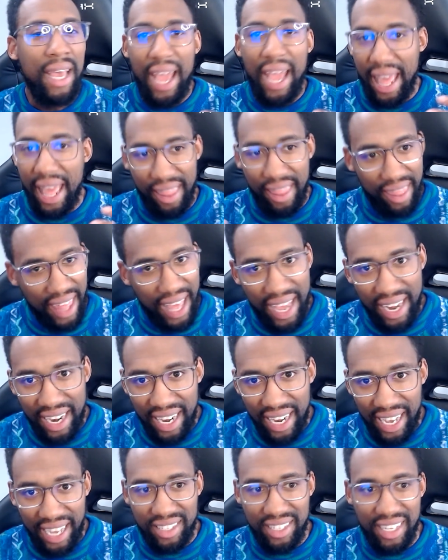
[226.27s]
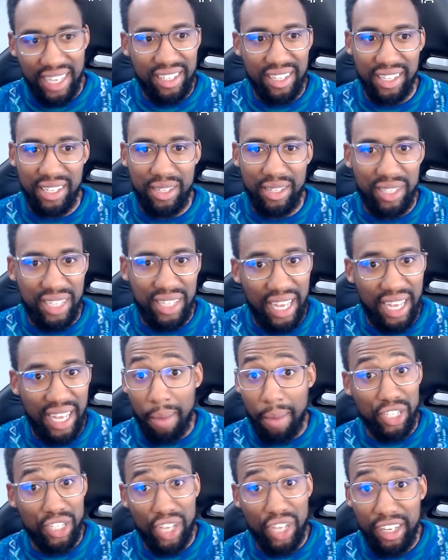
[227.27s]
And then I essentially said, I'm
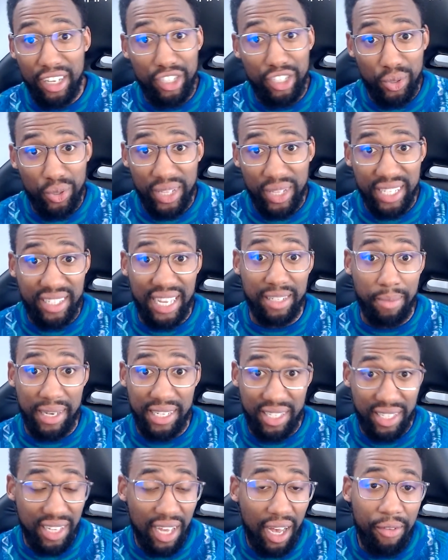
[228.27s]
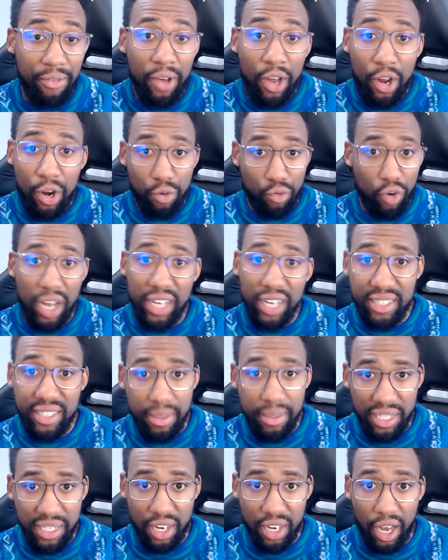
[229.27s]
just going to do this as myself,
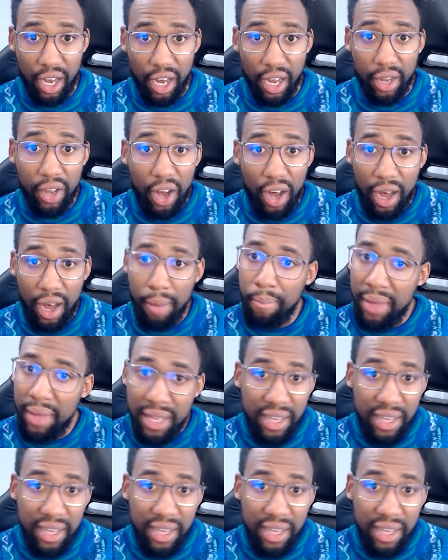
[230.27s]
rosssimmons.com.